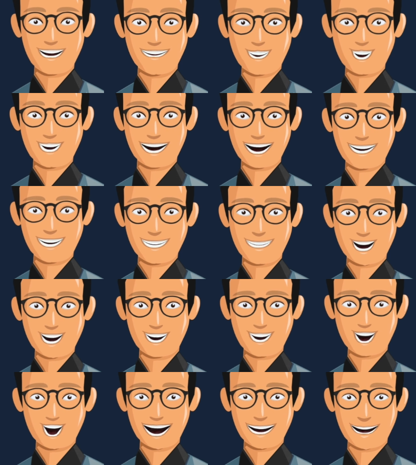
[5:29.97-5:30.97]
to build
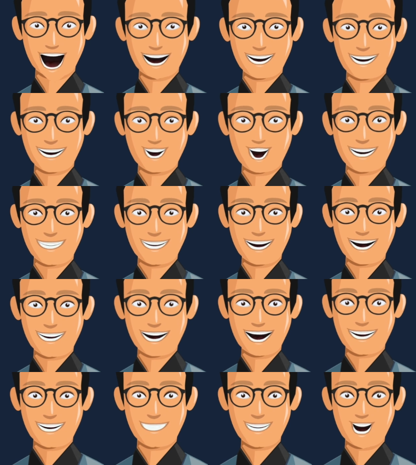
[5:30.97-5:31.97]
content marketing hub
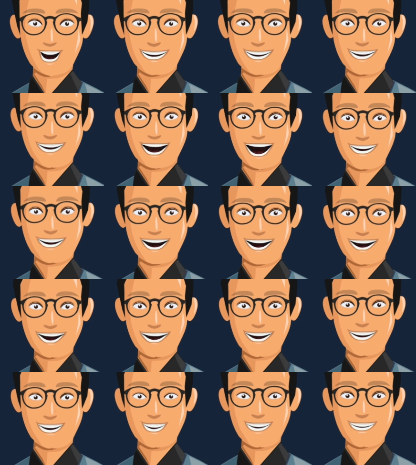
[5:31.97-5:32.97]
for the healthcare
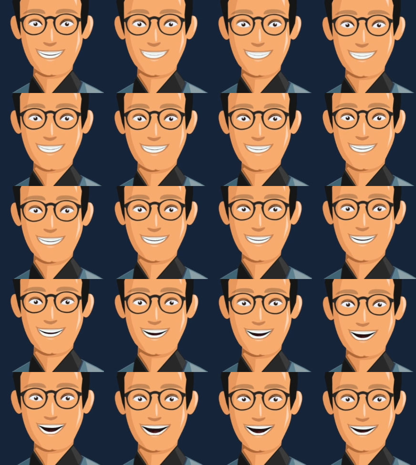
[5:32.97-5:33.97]
industry.
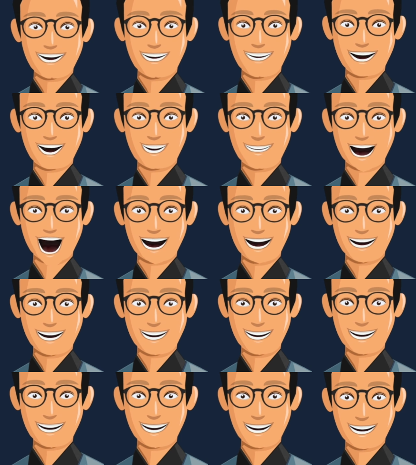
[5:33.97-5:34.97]
Step 1.
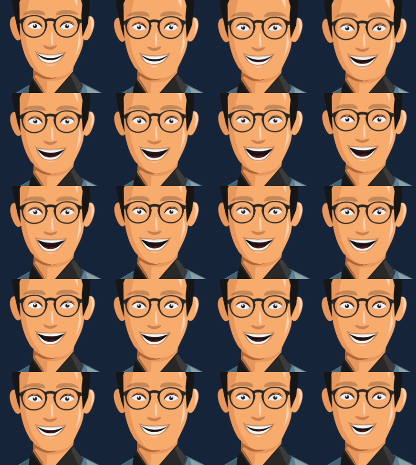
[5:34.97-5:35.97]

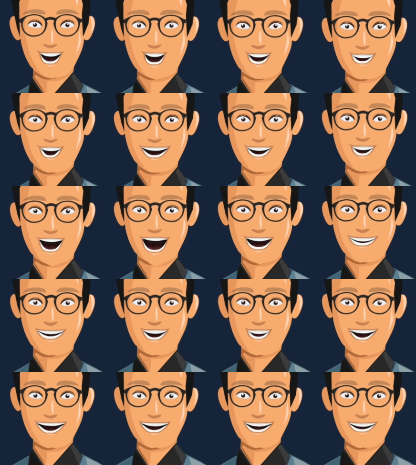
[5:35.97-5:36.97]
Create a content
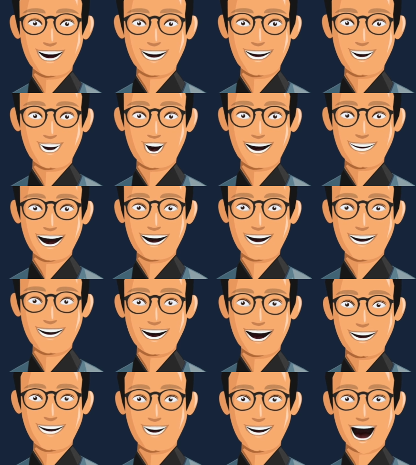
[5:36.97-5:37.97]
marketing strategy to
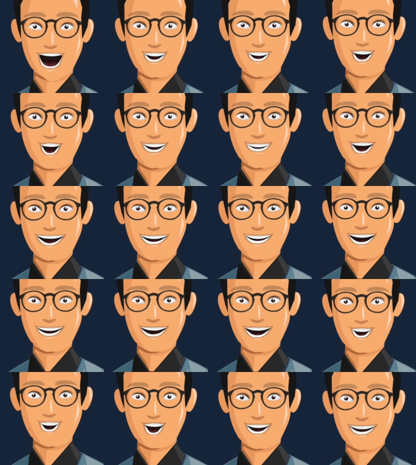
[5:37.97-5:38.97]
scale content
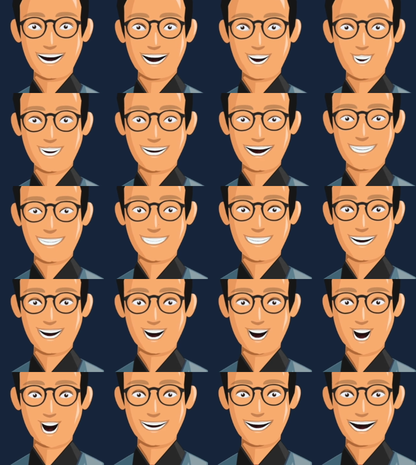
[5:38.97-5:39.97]
distribution efforts
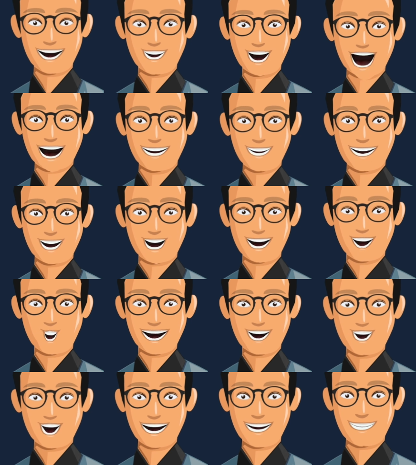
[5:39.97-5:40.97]
and content
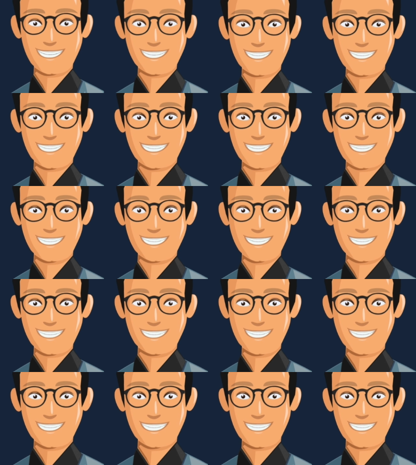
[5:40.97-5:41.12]
monetization.